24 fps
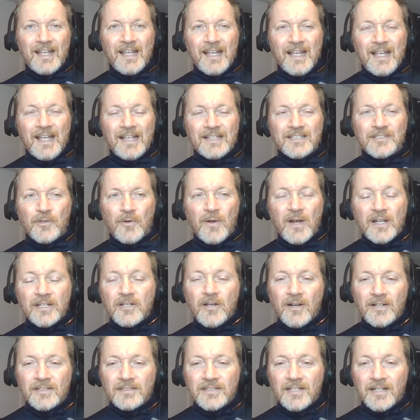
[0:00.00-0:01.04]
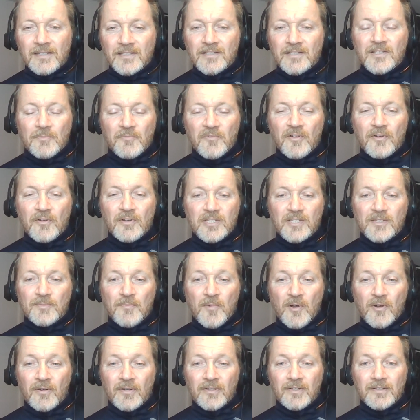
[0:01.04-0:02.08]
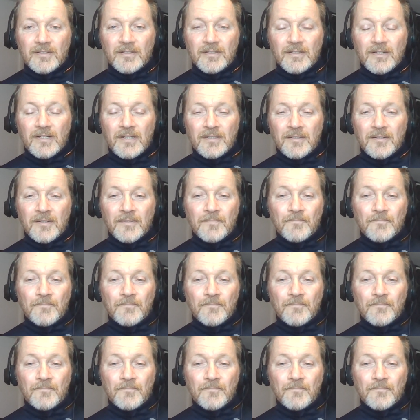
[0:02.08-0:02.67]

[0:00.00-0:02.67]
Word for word: So I contacted some very smart uh,